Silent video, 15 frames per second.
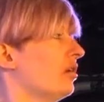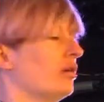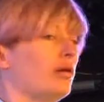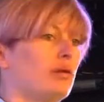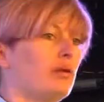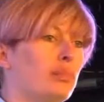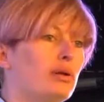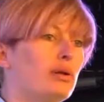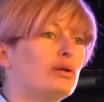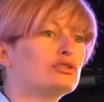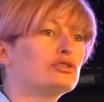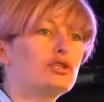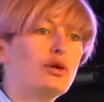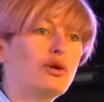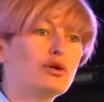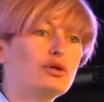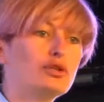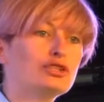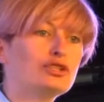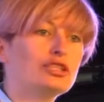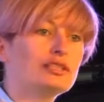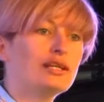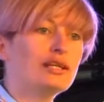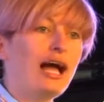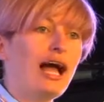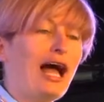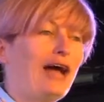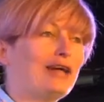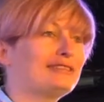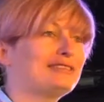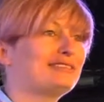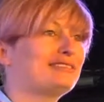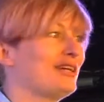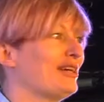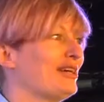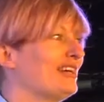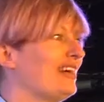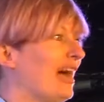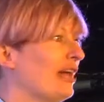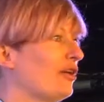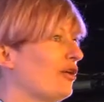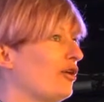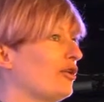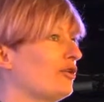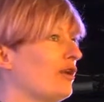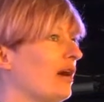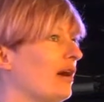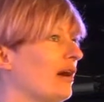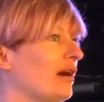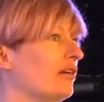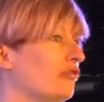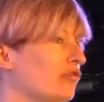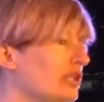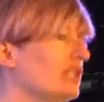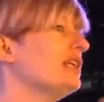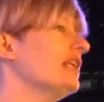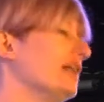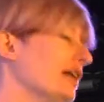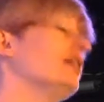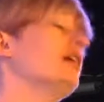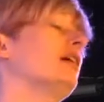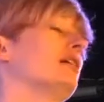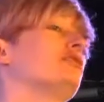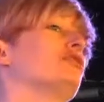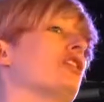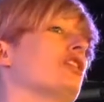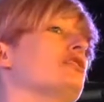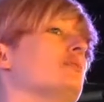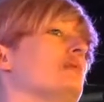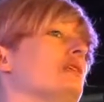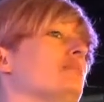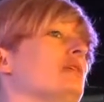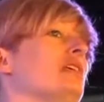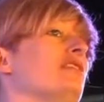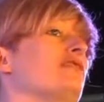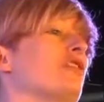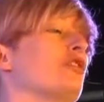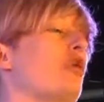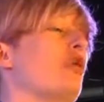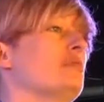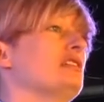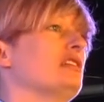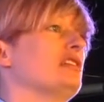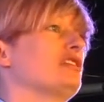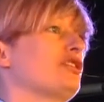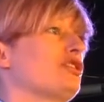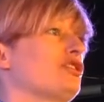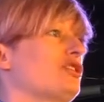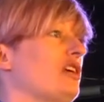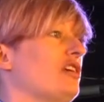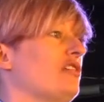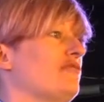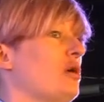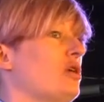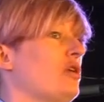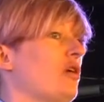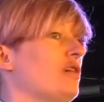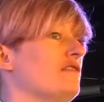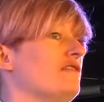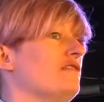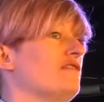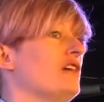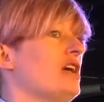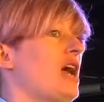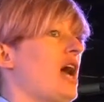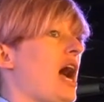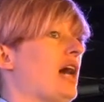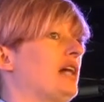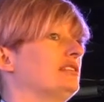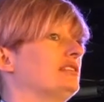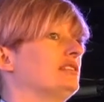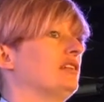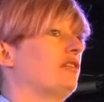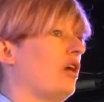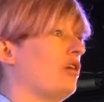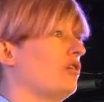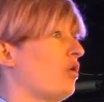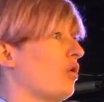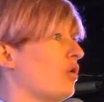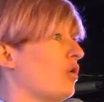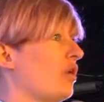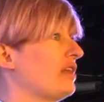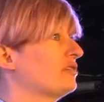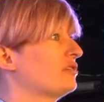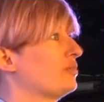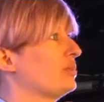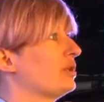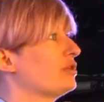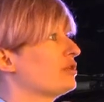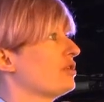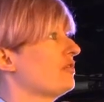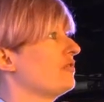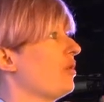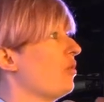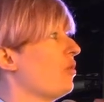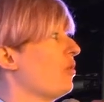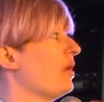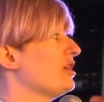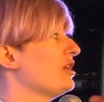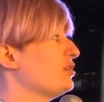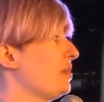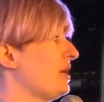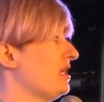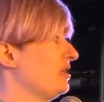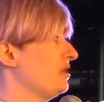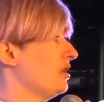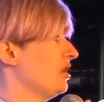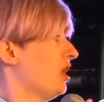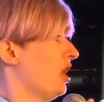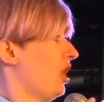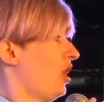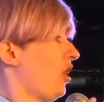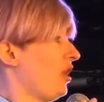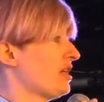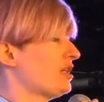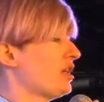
plod along, and I genuinely believe that comedies like saved my life, and because I've always been like